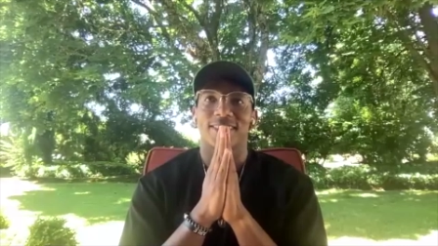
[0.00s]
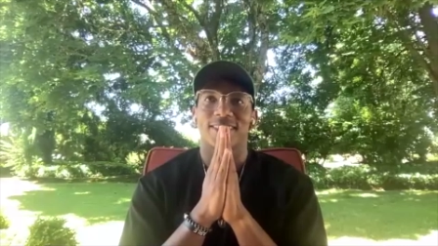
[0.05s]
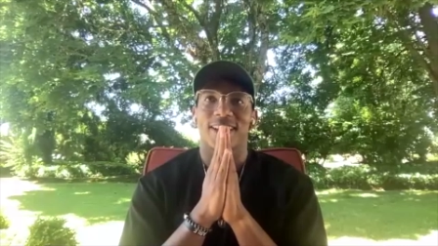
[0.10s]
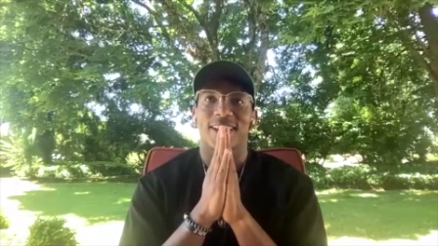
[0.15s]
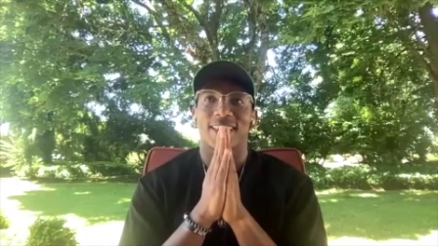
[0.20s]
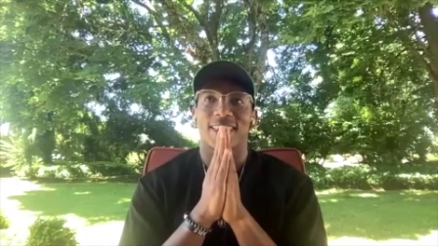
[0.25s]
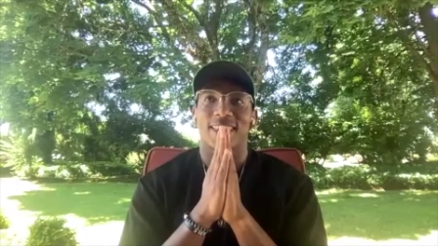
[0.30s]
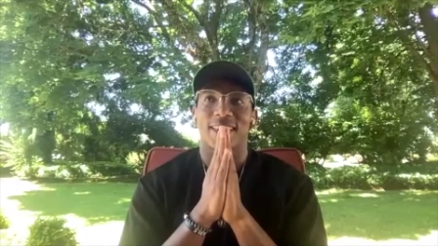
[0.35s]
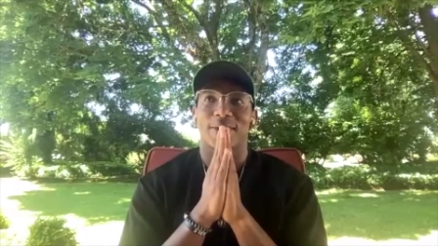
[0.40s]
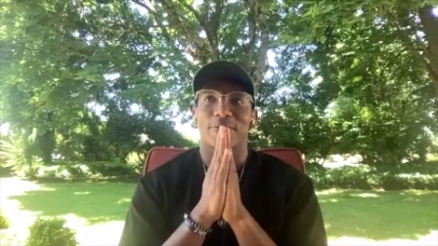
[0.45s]

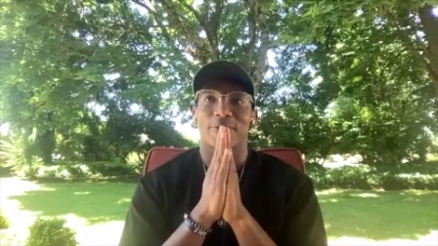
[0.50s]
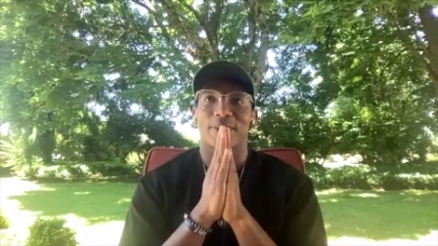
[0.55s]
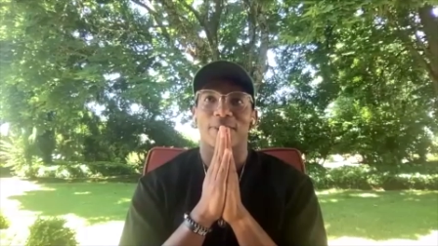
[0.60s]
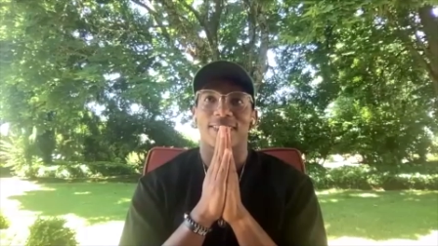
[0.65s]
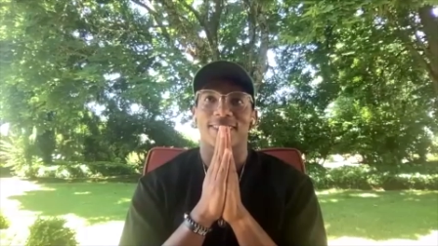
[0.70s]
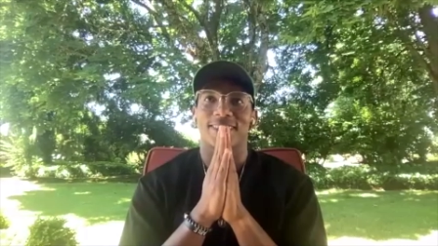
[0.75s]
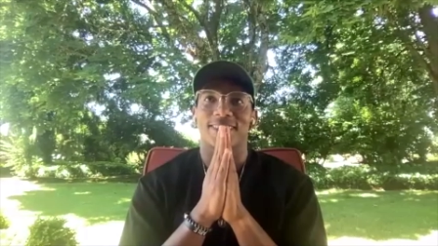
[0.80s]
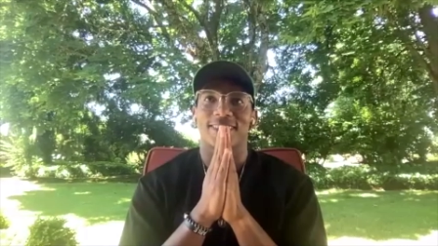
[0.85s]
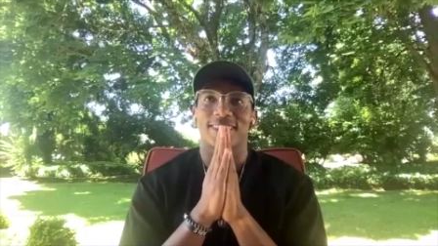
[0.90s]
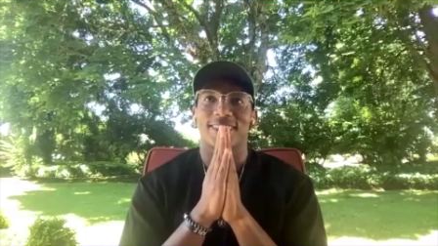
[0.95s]
can't
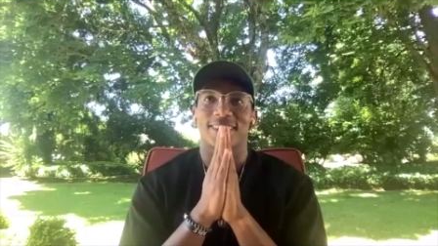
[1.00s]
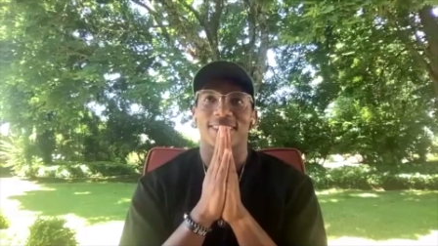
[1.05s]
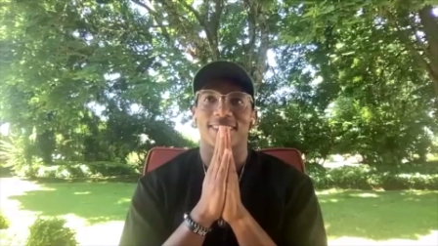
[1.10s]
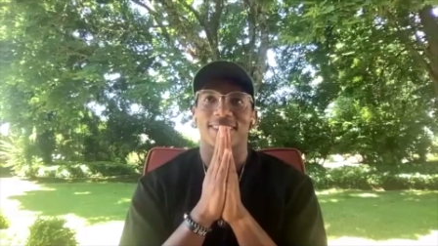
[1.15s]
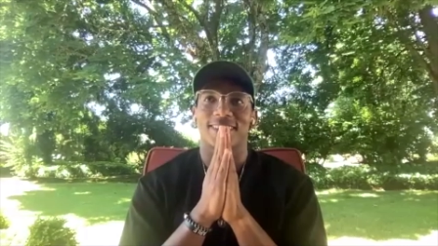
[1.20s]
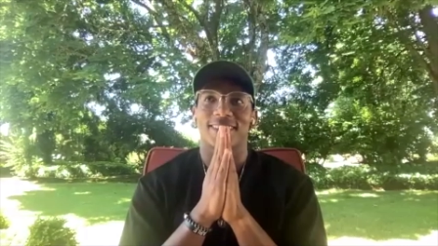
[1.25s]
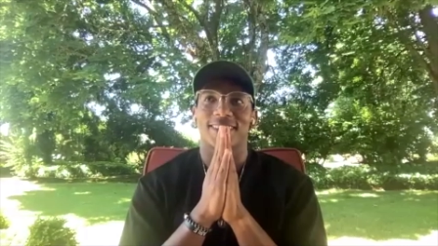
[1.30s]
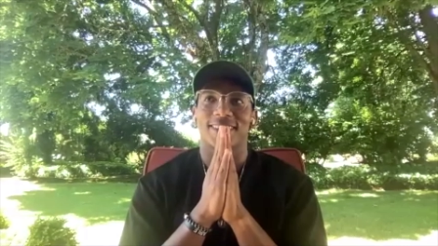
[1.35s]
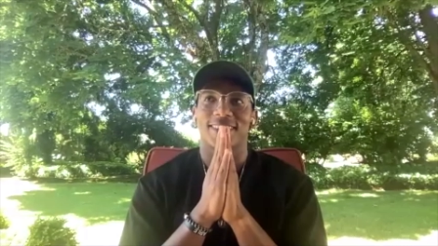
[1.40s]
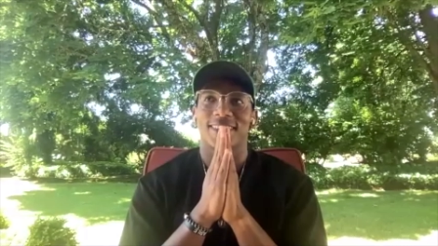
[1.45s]
wait
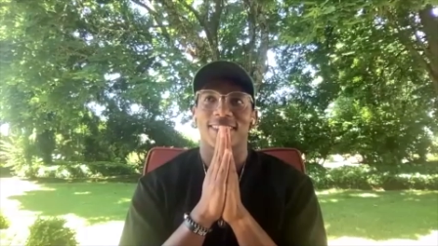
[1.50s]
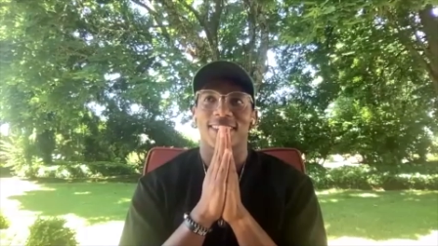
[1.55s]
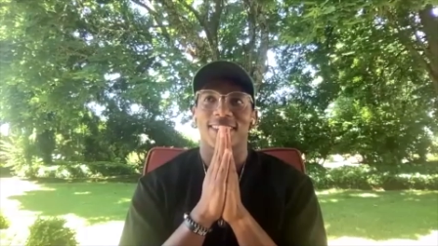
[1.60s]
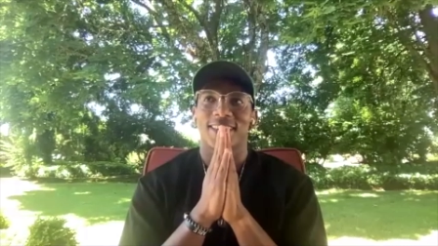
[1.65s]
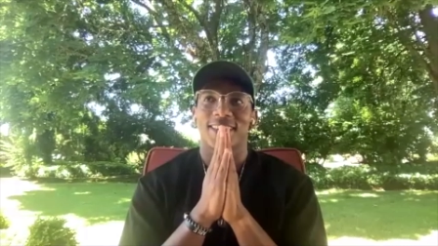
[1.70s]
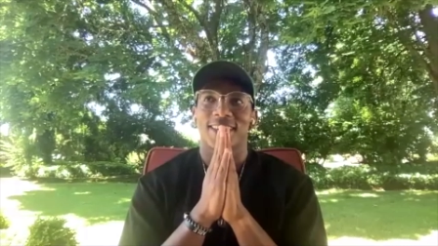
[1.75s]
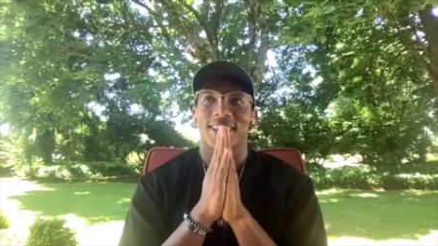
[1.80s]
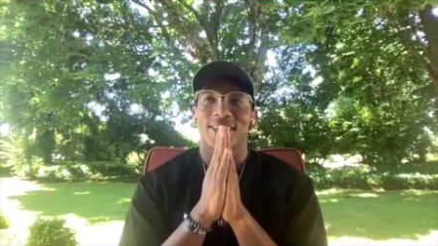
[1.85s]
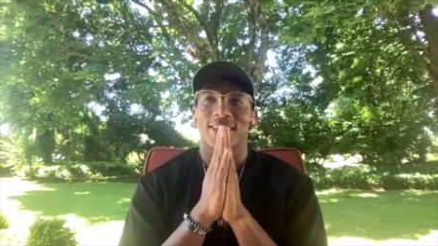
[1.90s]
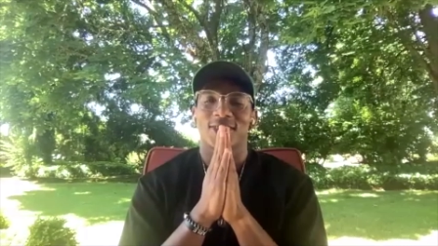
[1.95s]
to
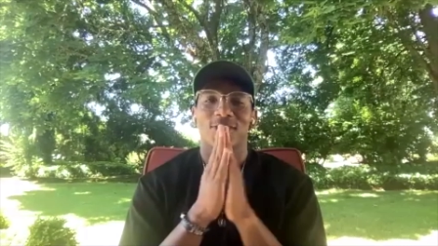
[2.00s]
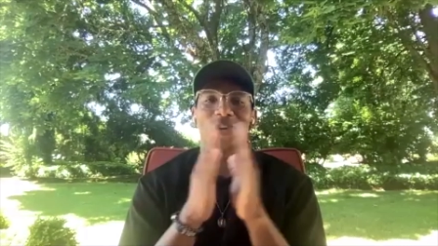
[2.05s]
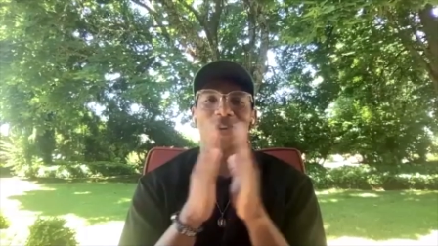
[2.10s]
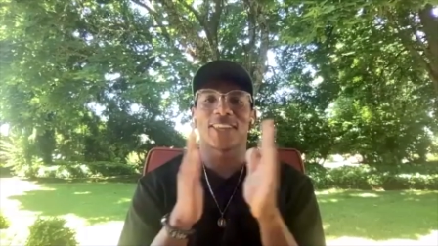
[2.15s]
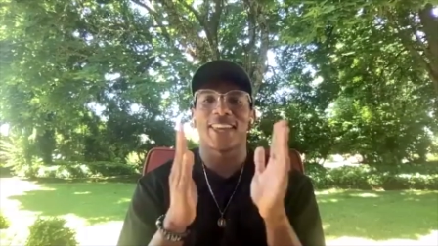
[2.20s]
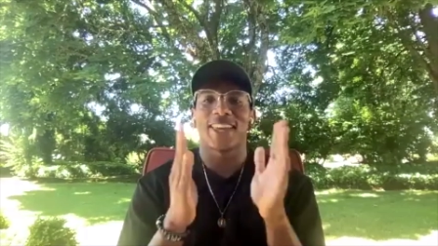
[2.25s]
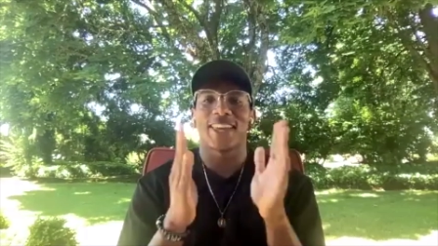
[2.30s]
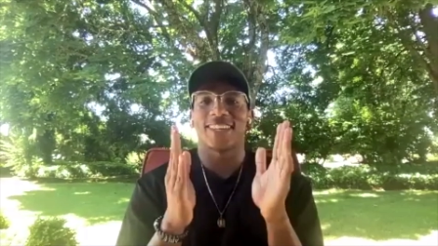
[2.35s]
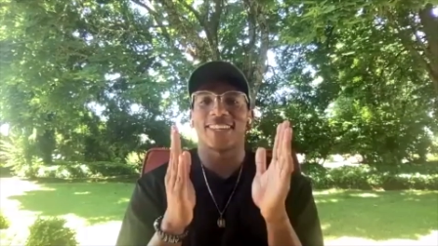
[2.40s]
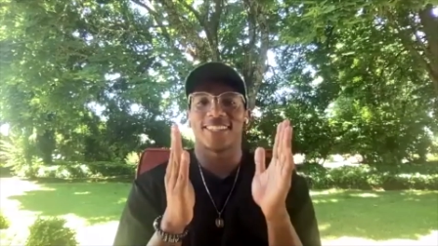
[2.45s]

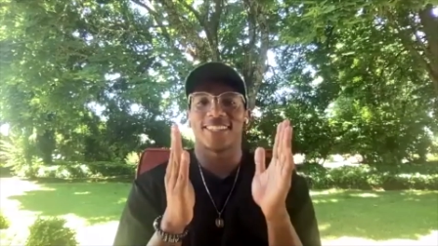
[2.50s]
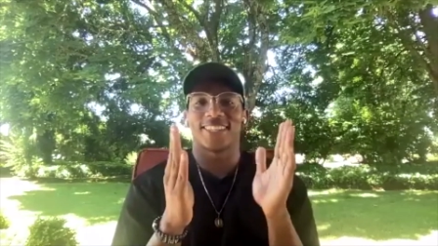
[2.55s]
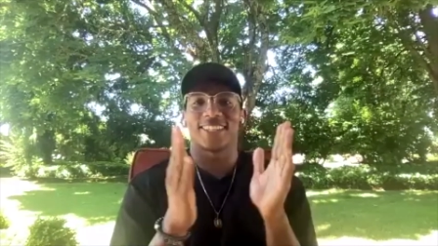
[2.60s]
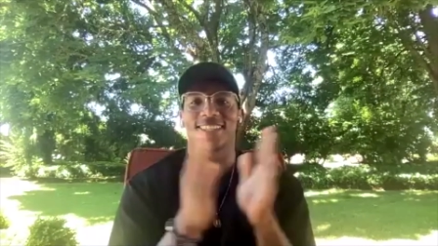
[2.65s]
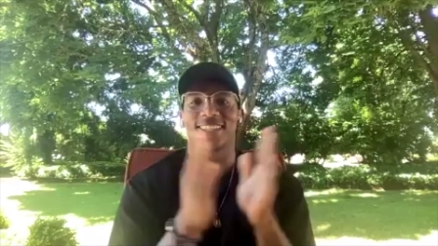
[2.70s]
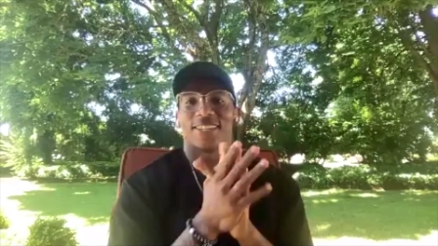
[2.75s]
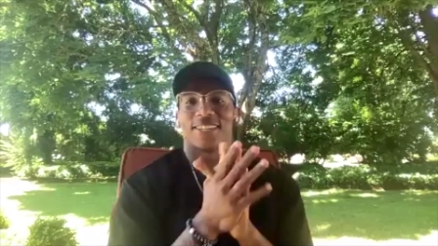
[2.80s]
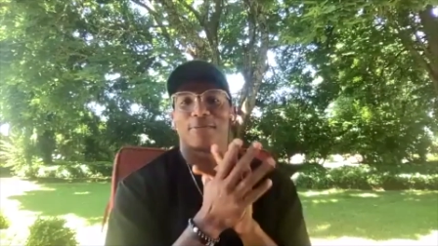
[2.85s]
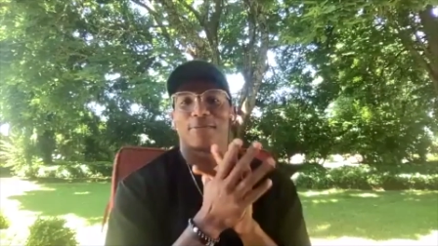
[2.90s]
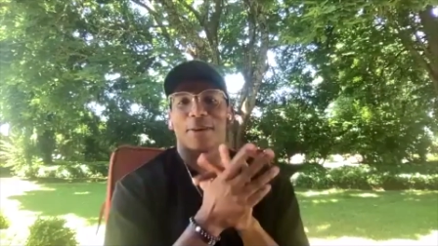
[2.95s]
showcase
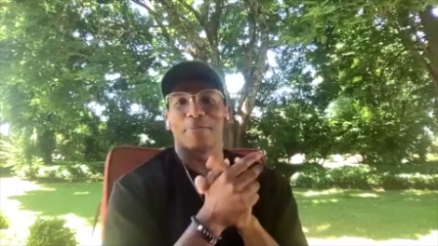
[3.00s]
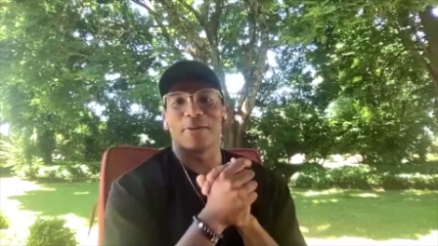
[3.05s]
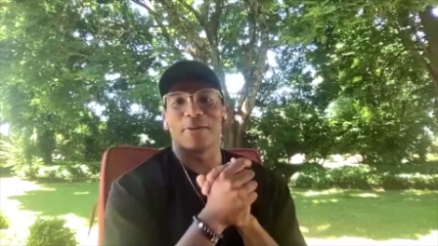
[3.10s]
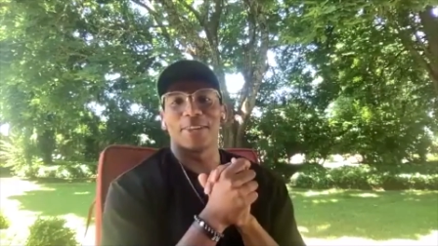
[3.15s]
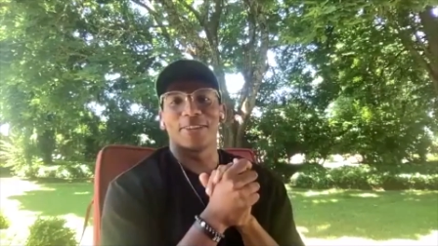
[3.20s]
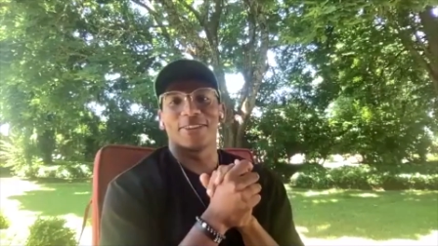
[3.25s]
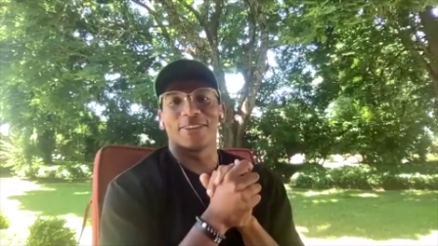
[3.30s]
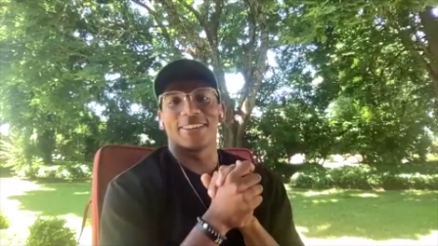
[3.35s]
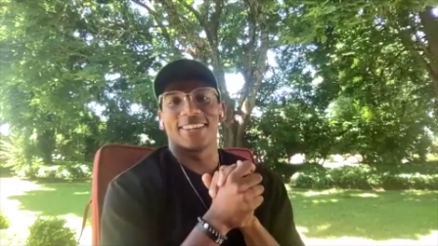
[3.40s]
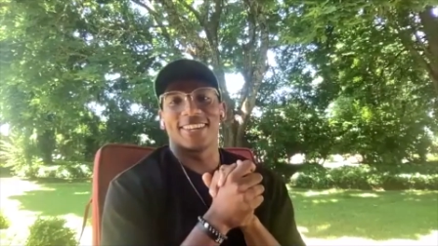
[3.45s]
this to my mother.